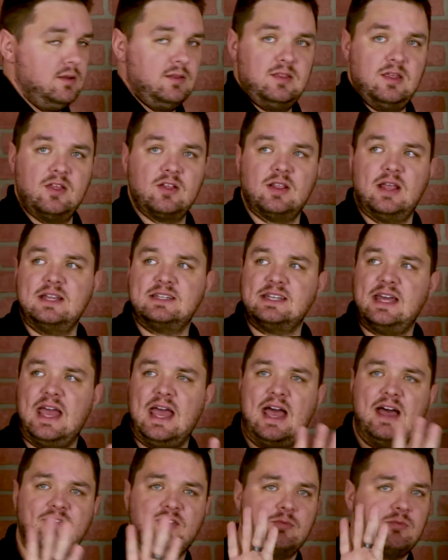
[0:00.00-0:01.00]
The other lights I
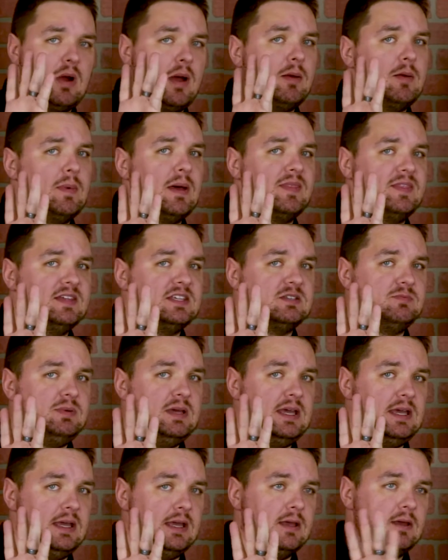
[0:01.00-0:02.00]
have are probably about this
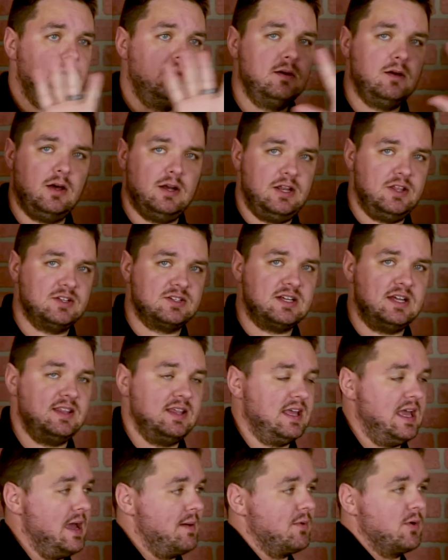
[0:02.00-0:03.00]
big on either side of the
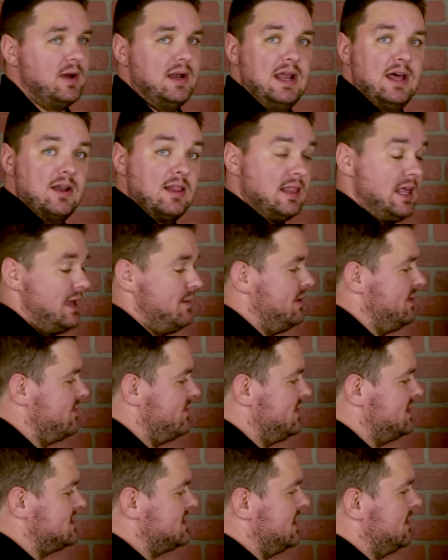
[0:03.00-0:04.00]
camera right now to light me for
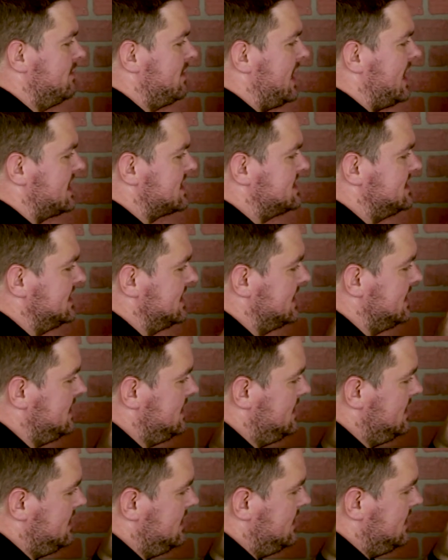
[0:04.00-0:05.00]
this unboxing.
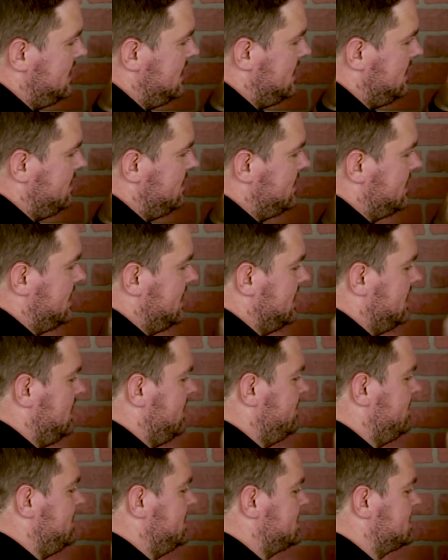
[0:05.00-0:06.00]
I
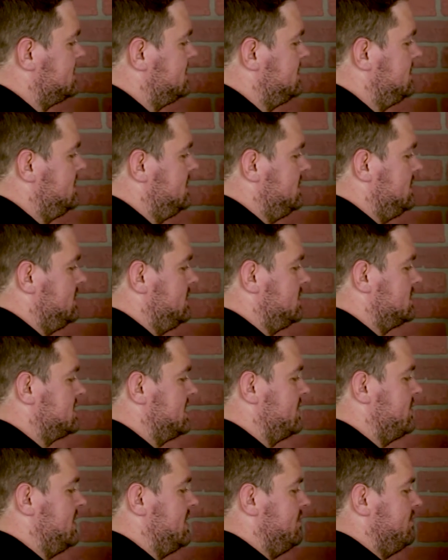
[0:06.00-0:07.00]
love this. It looks
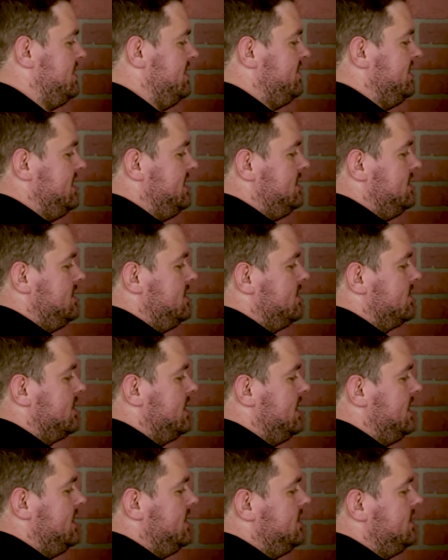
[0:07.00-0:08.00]
like we can pivot it
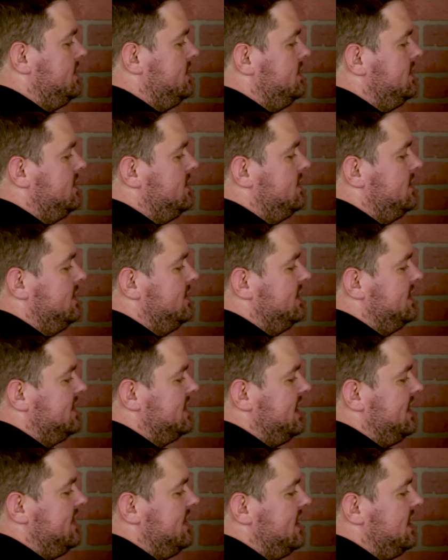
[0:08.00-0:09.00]
around and then
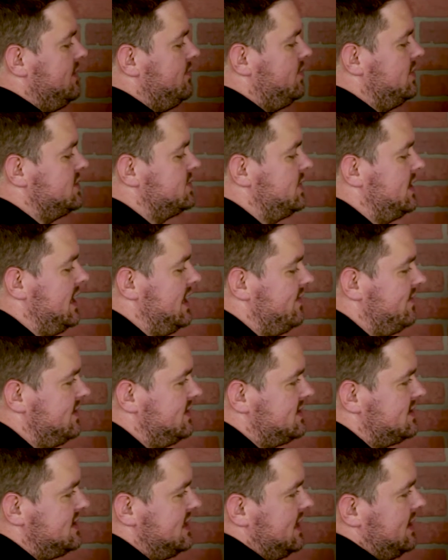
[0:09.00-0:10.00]
tighten that up once we have
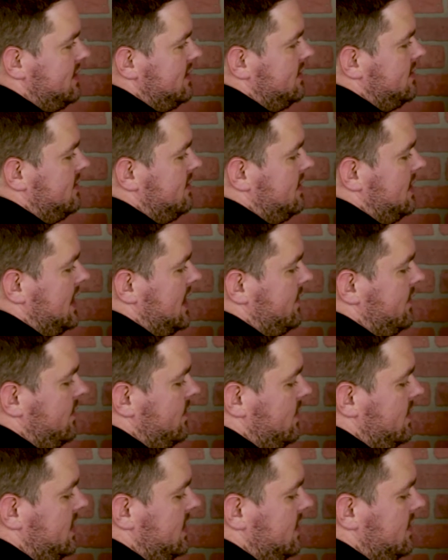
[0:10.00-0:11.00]
it set how we
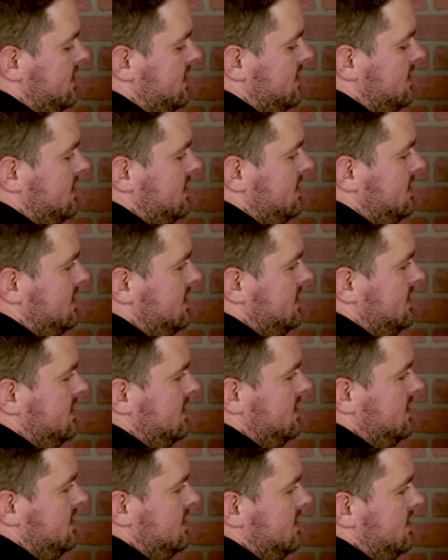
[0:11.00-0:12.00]
want it
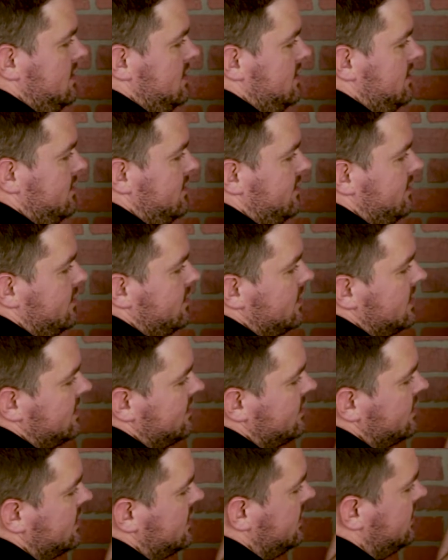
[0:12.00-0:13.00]
for
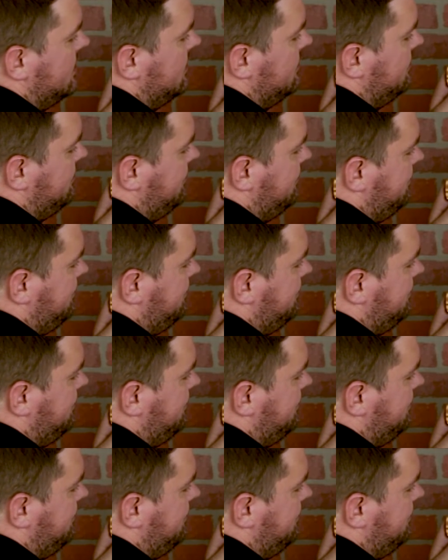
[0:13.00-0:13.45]
whatever we're doing.